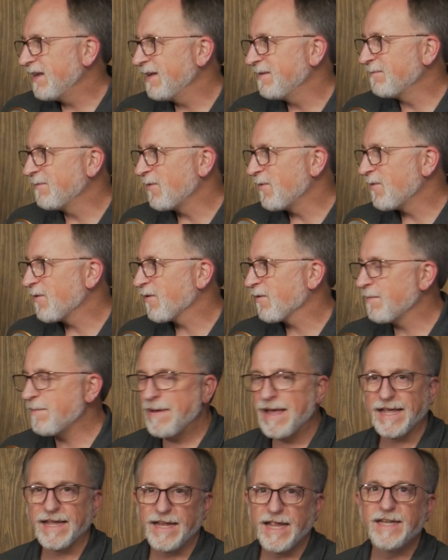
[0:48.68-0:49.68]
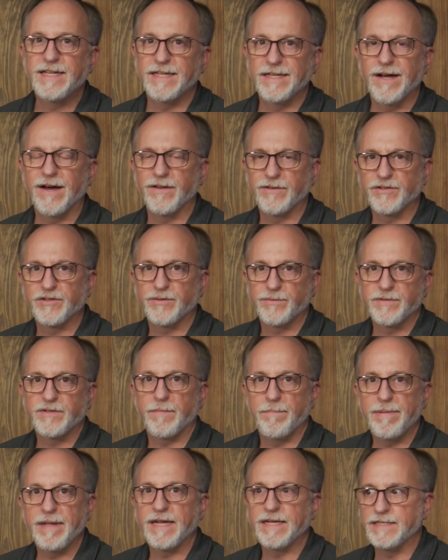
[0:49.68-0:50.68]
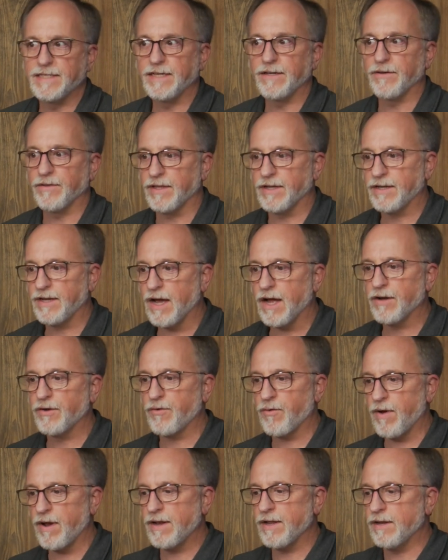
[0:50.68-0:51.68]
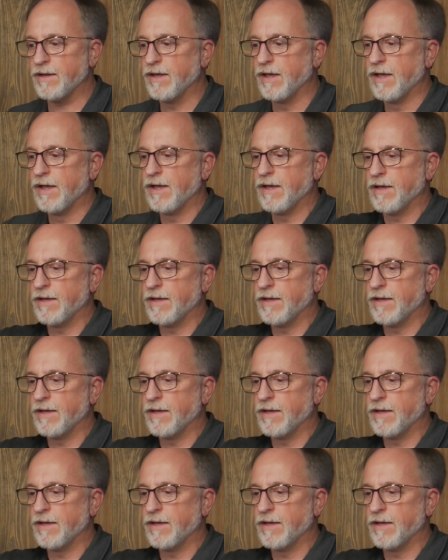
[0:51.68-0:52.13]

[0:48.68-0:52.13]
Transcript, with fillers: anymore. Yes, Back right. in 1800s, it was a big deal that God created